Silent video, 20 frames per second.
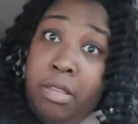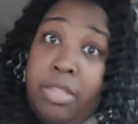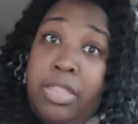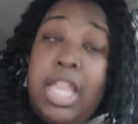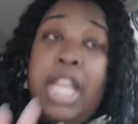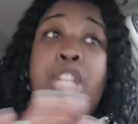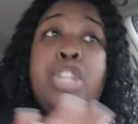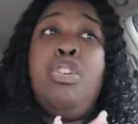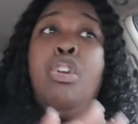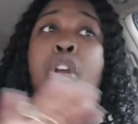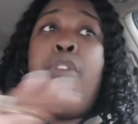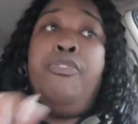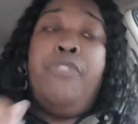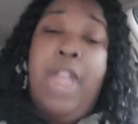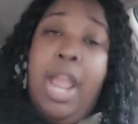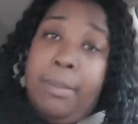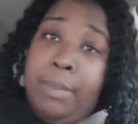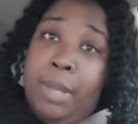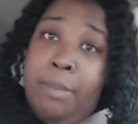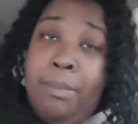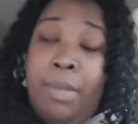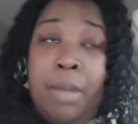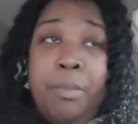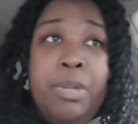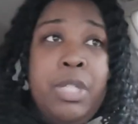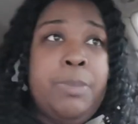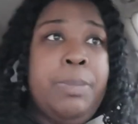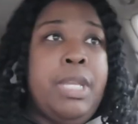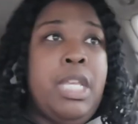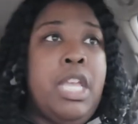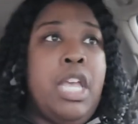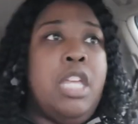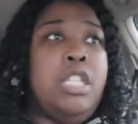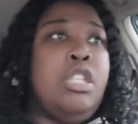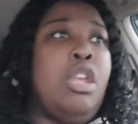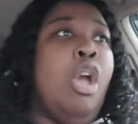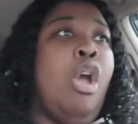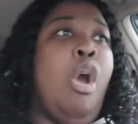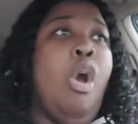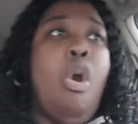than your family members because,